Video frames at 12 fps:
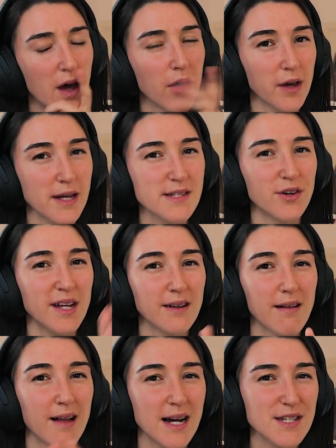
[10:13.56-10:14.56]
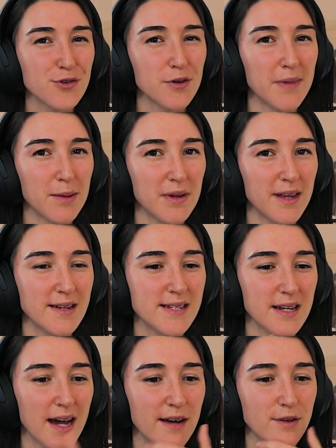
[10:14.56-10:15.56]
Okay, so in the classroom, maybe they
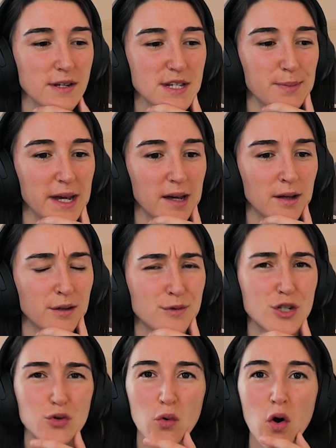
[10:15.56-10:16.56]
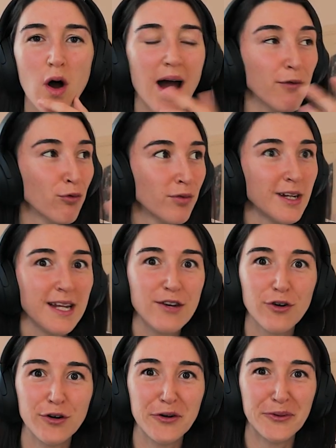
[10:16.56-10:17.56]
did have to speak Schwab. I really
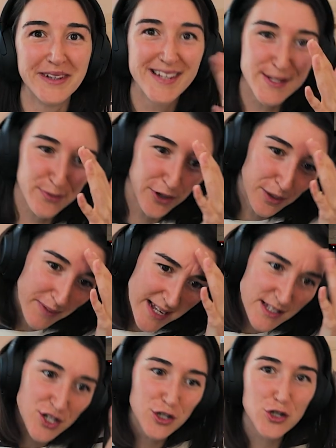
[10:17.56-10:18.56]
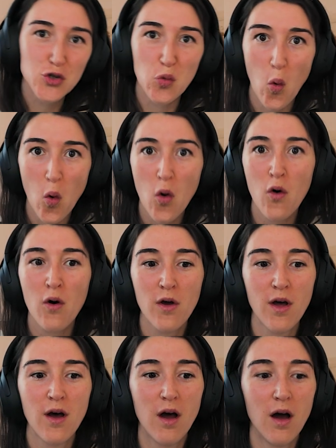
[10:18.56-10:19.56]
don't know what this word means. Schwab
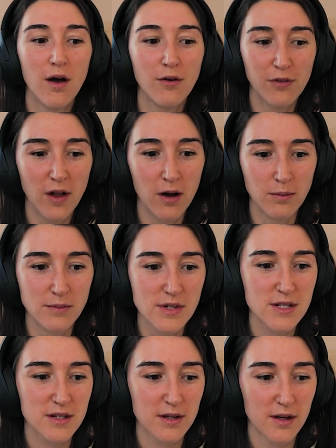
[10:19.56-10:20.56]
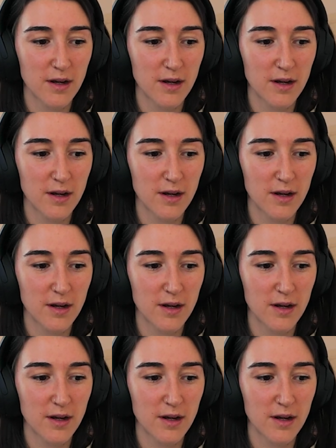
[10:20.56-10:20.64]
Vlaams.